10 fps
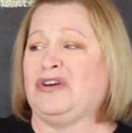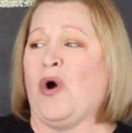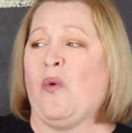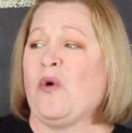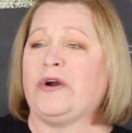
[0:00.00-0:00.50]

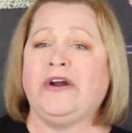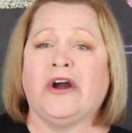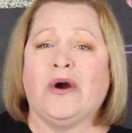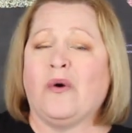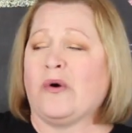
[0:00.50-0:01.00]
Korn
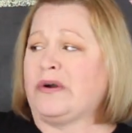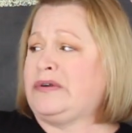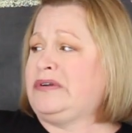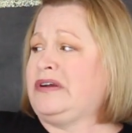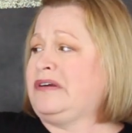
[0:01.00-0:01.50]

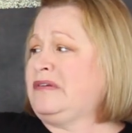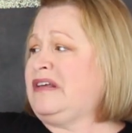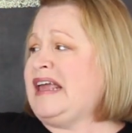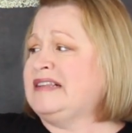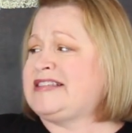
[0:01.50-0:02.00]
or
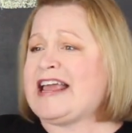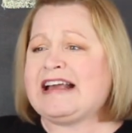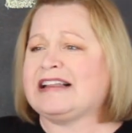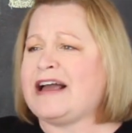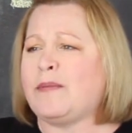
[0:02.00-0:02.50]

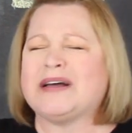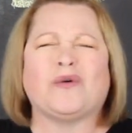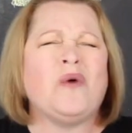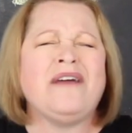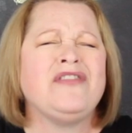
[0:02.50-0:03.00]
insane clown pie
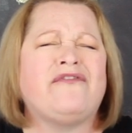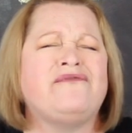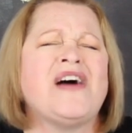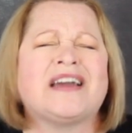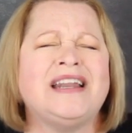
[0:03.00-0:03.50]
or whatever the
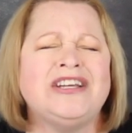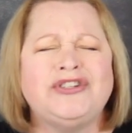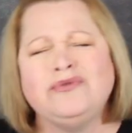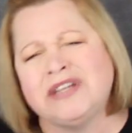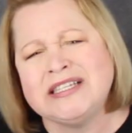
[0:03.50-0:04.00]
fuck it
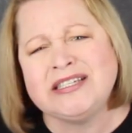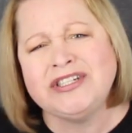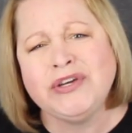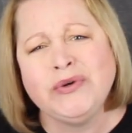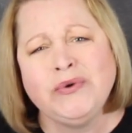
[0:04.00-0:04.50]
is you listen
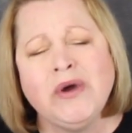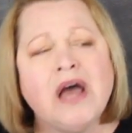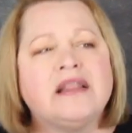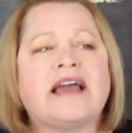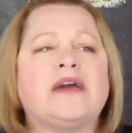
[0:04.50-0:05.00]
to.
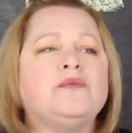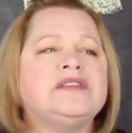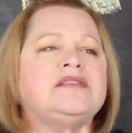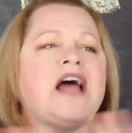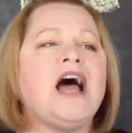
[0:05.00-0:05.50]
Like it
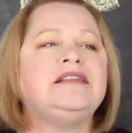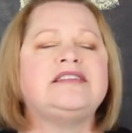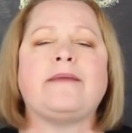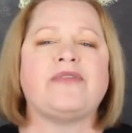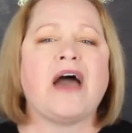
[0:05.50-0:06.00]
was
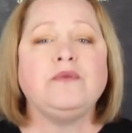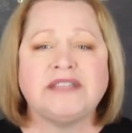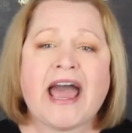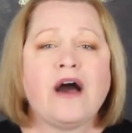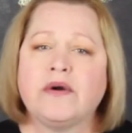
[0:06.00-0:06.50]
nonstop. That
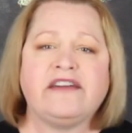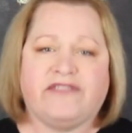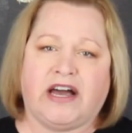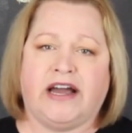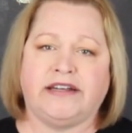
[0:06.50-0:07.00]
was how he
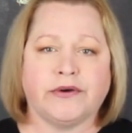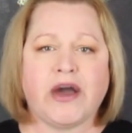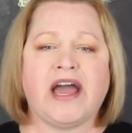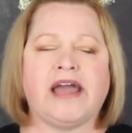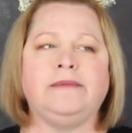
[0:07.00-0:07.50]
vined,
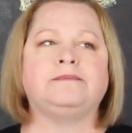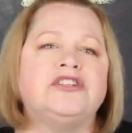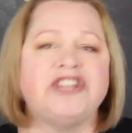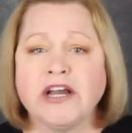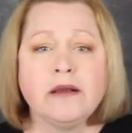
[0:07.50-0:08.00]
okay?
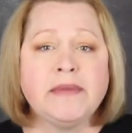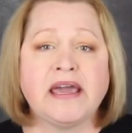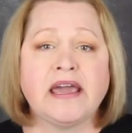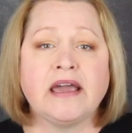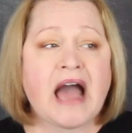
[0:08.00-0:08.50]

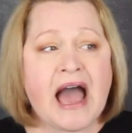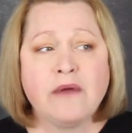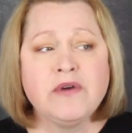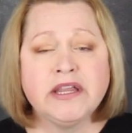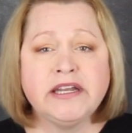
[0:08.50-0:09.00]
Jeremy, I
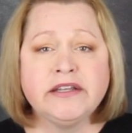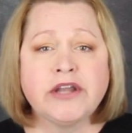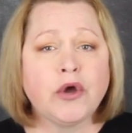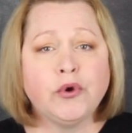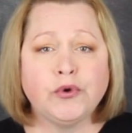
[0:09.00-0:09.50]
really didn't
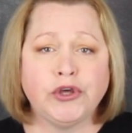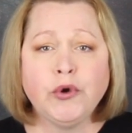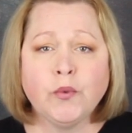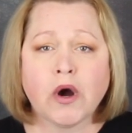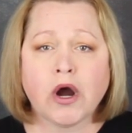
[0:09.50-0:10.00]
know who
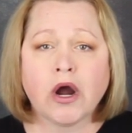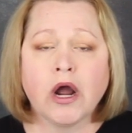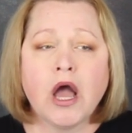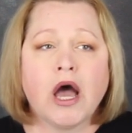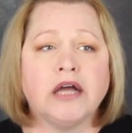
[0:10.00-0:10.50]
you
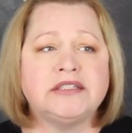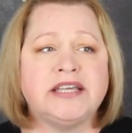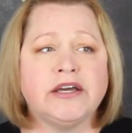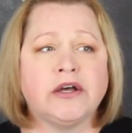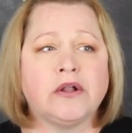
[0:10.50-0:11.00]
were
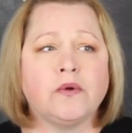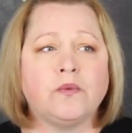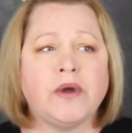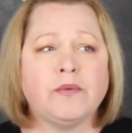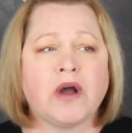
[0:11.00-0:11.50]

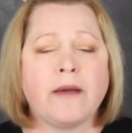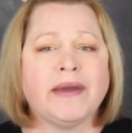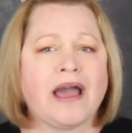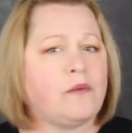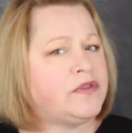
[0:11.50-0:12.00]
until we were
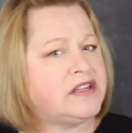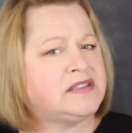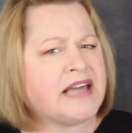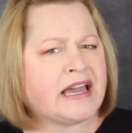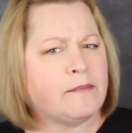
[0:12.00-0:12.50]
coming out with the
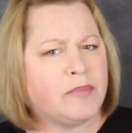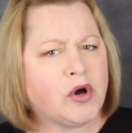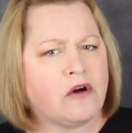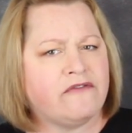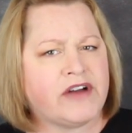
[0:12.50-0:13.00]
second
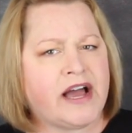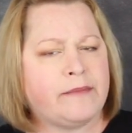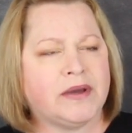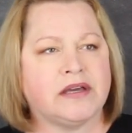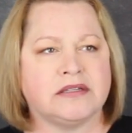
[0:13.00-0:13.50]
book on
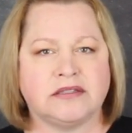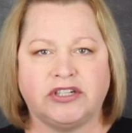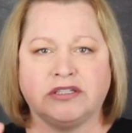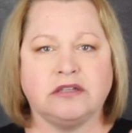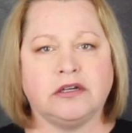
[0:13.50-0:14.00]
Vine because
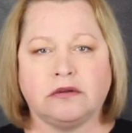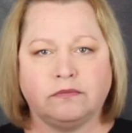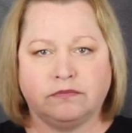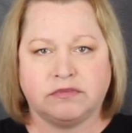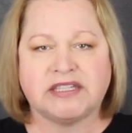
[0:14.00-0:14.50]
just a
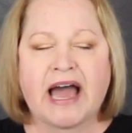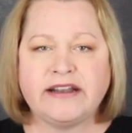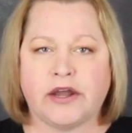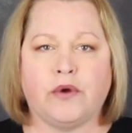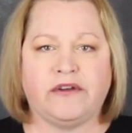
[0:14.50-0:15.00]
little
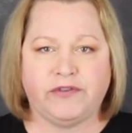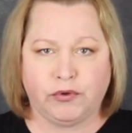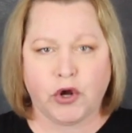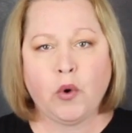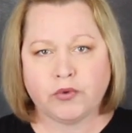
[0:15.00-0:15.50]
side note, if
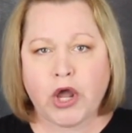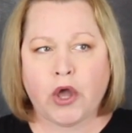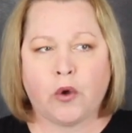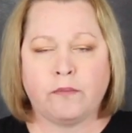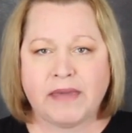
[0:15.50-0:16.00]
you don't
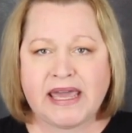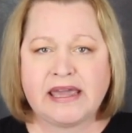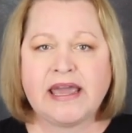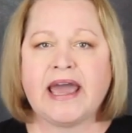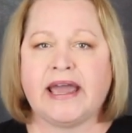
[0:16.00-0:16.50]
know,
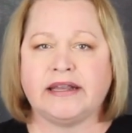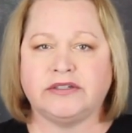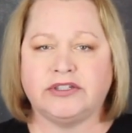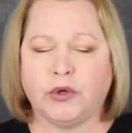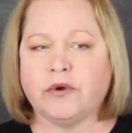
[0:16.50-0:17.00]
me
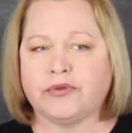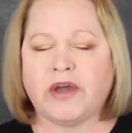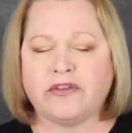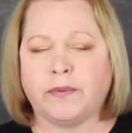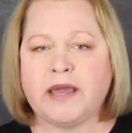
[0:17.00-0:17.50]
and two or
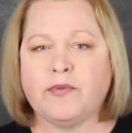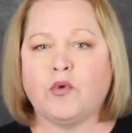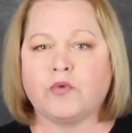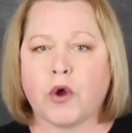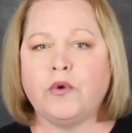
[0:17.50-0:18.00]
three other
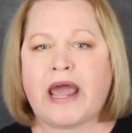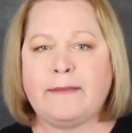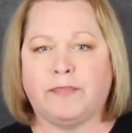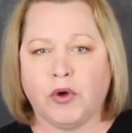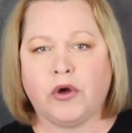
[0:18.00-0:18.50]
people wrote
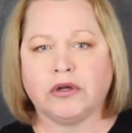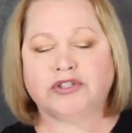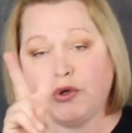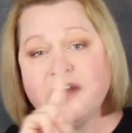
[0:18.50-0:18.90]
a book, two